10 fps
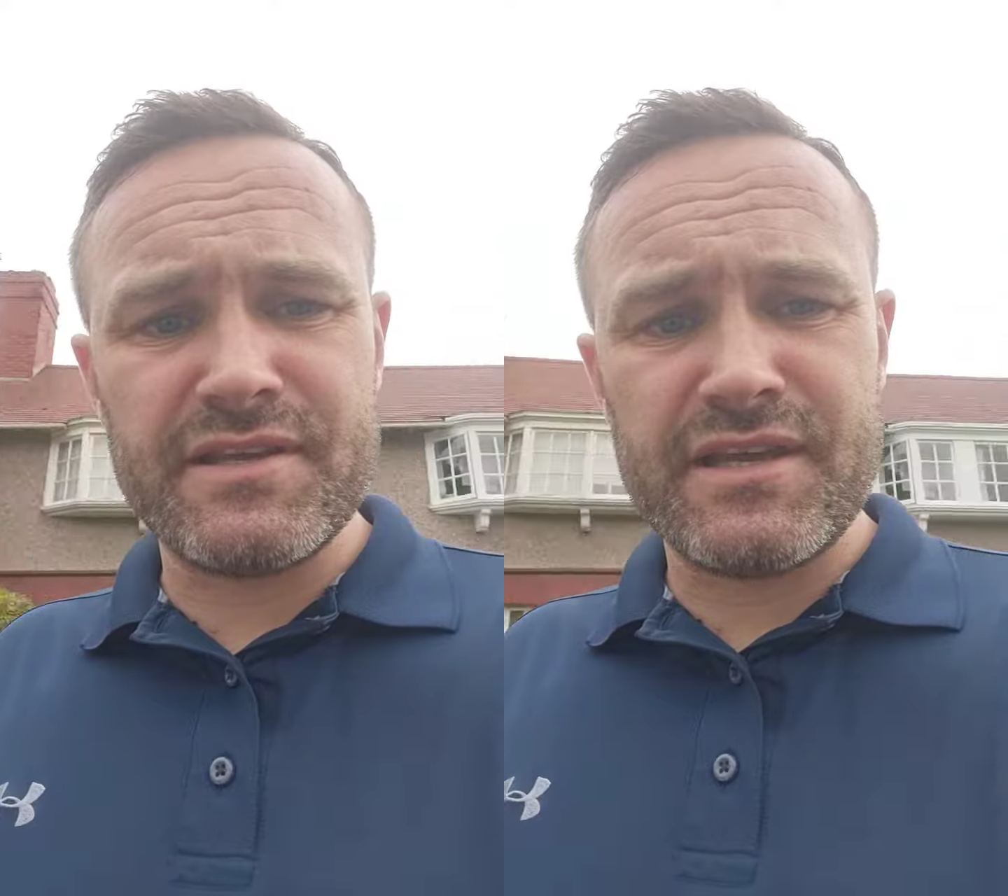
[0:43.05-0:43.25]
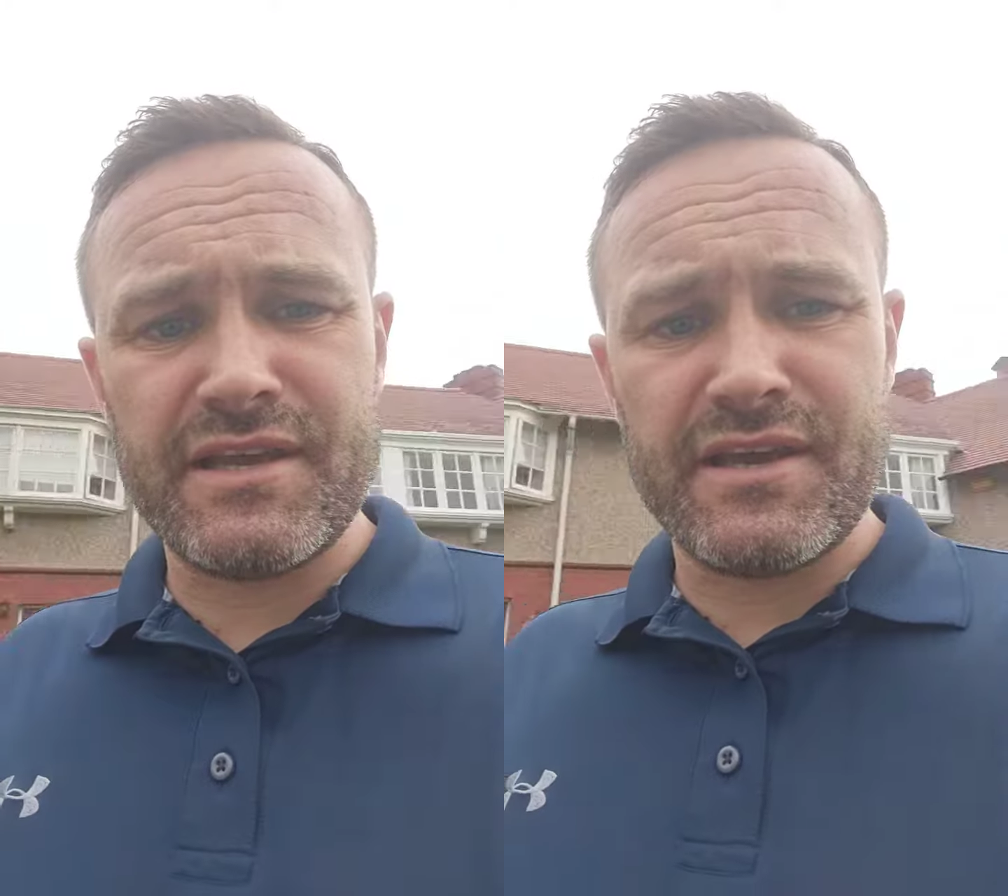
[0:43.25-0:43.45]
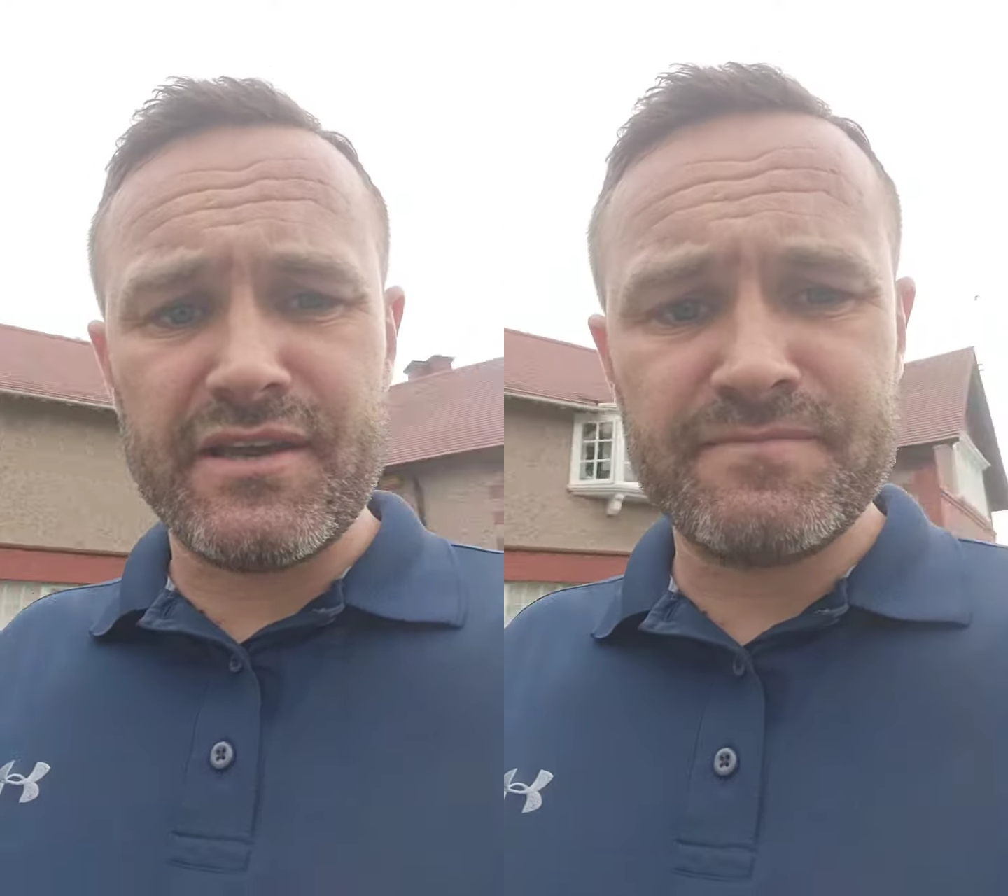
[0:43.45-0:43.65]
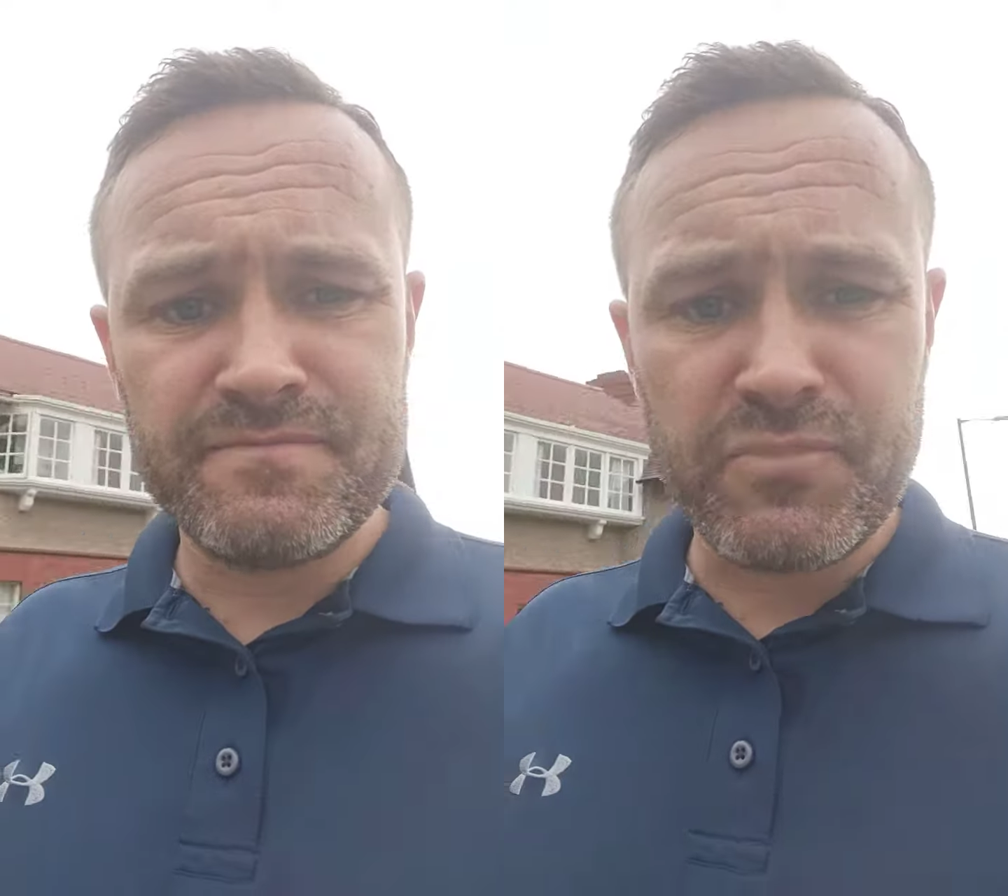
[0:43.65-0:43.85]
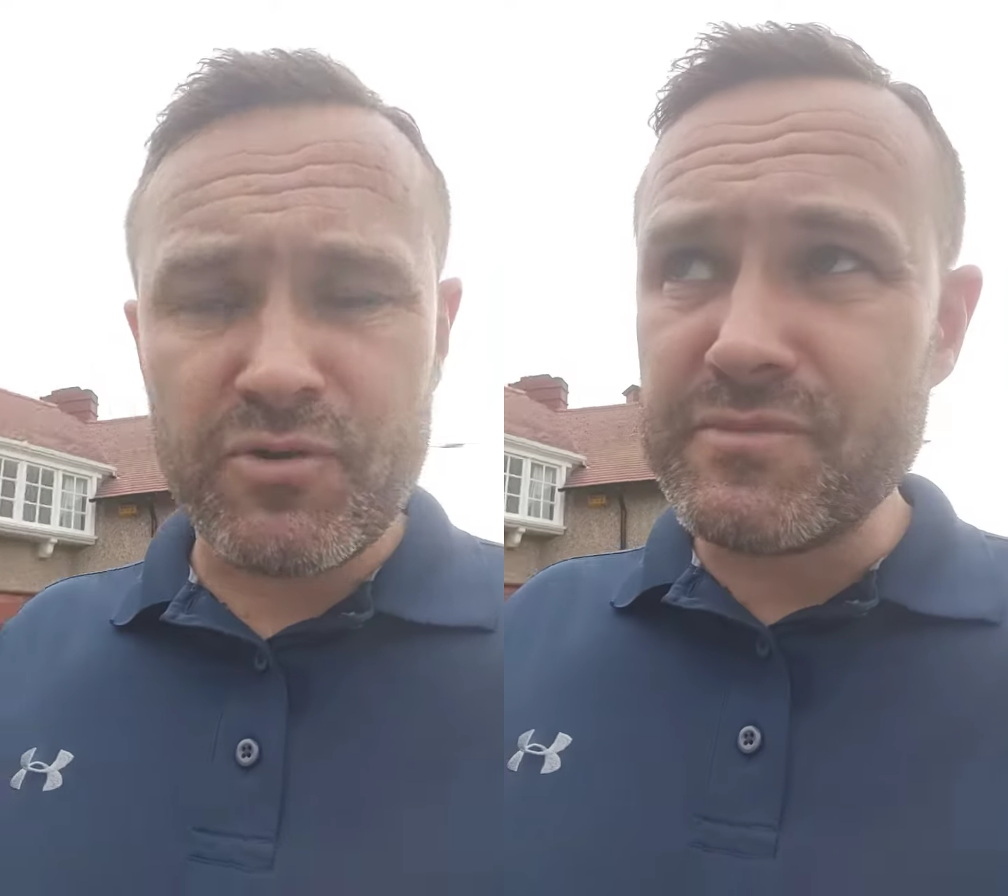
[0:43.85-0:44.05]
He
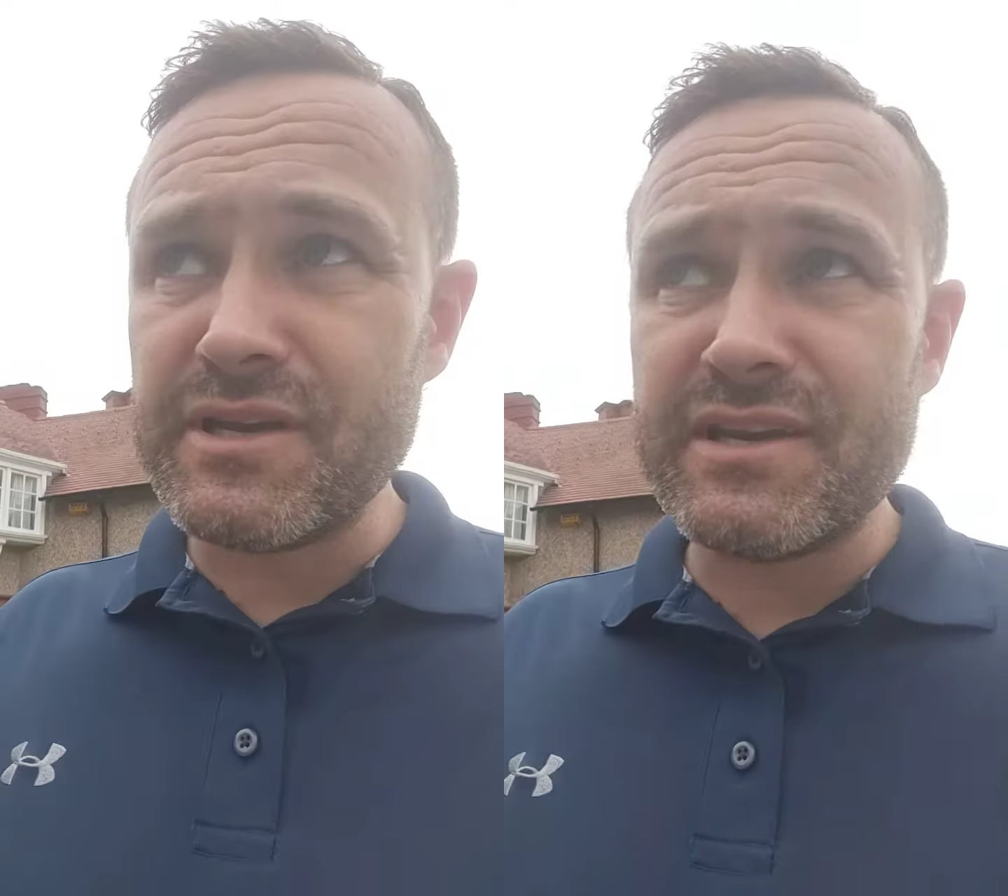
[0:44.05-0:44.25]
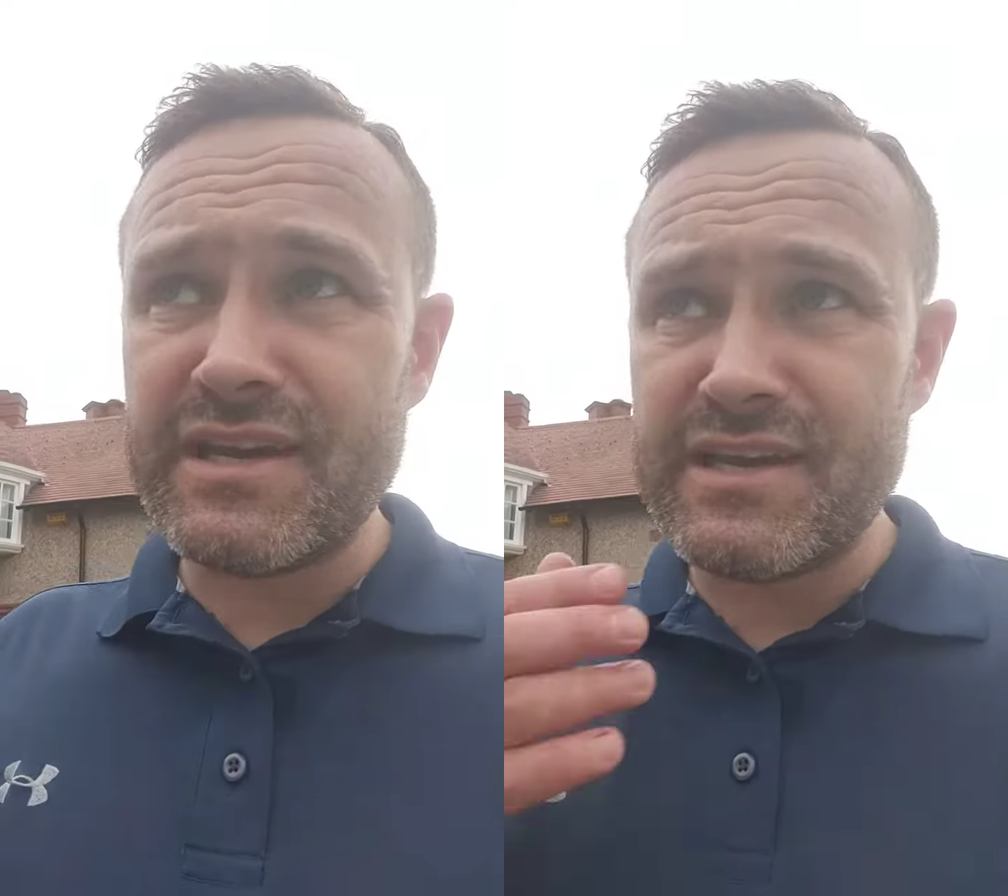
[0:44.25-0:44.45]
put me at